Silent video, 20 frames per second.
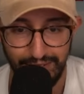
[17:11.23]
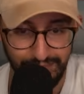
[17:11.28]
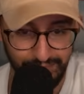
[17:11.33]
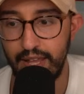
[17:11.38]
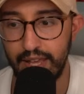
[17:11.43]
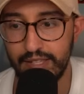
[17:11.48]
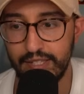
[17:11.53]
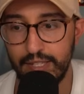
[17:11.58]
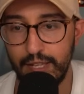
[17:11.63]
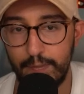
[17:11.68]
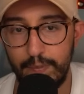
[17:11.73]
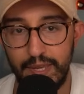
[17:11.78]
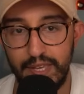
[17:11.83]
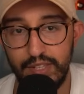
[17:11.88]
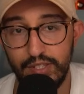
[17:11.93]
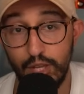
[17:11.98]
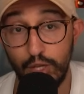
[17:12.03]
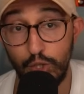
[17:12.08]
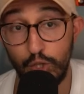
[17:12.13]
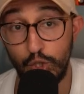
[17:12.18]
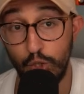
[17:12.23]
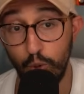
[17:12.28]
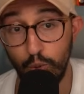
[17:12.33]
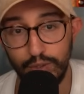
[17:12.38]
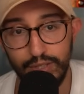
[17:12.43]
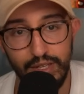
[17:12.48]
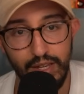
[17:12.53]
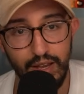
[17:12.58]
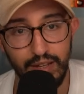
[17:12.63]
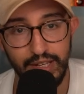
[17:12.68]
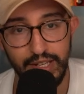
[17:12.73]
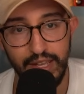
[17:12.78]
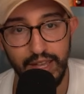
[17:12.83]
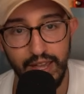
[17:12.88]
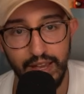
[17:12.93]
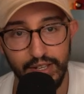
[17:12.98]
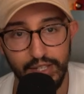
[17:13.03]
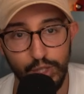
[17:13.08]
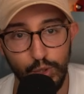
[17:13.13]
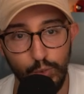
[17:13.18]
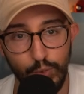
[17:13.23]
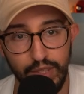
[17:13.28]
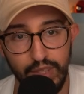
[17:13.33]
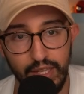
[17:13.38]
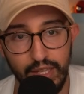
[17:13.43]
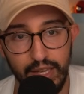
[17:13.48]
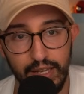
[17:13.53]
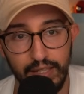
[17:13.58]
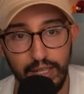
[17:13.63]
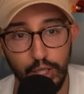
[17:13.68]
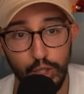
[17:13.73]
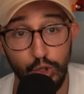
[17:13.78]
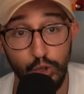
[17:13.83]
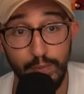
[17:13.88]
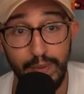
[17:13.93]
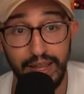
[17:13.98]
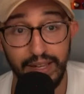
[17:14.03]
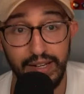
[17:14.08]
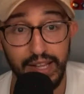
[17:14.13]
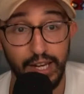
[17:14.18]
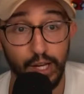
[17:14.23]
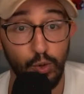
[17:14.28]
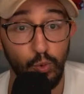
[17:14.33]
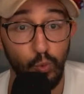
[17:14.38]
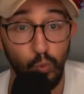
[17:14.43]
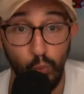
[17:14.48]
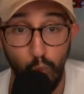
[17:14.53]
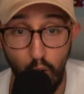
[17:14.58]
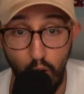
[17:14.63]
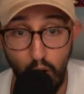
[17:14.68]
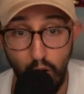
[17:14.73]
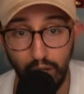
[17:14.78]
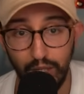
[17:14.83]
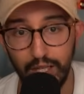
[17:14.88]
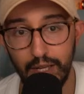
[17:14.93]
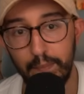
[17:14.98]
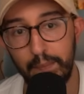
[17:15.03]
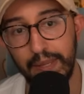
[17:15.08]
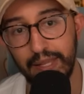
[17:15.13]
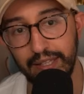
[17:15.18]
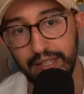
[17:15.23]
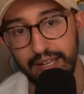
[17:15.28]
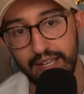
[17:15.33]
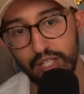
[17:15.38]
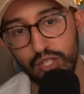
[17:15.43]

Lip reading: Next up is Jolteon EX with the electromagnetic wall ability.